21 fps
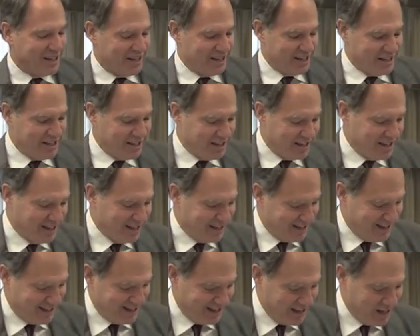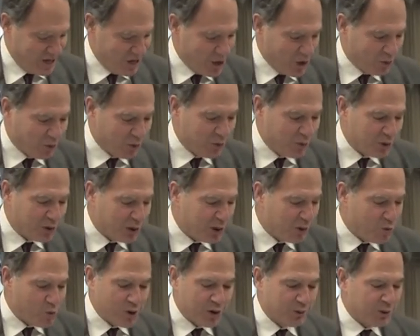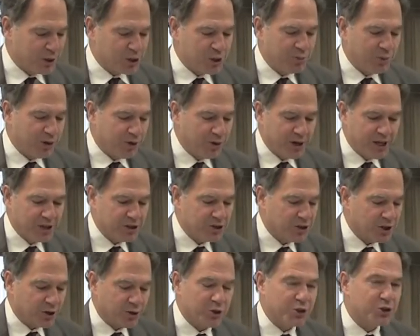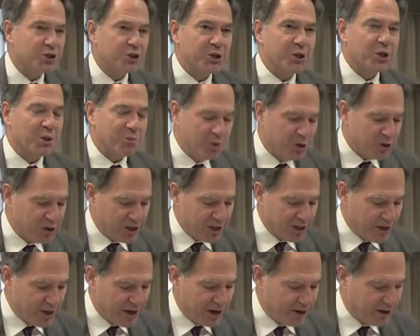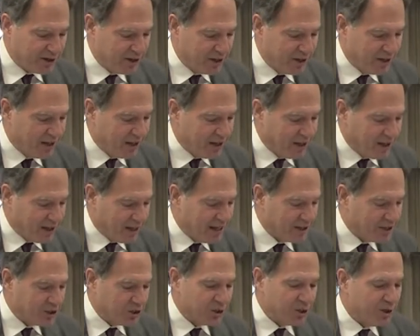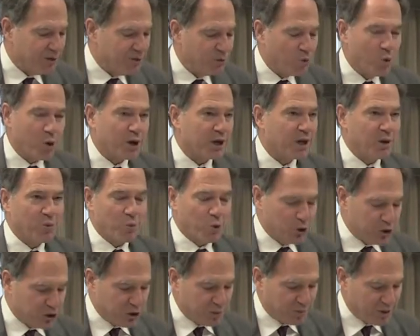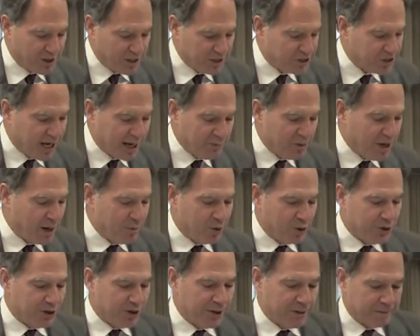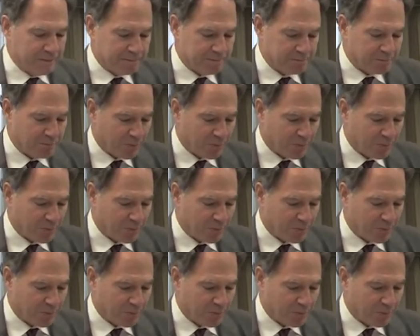Oh. We really want to experience the Christian community there and to live, work, and worship in the same neighborhood.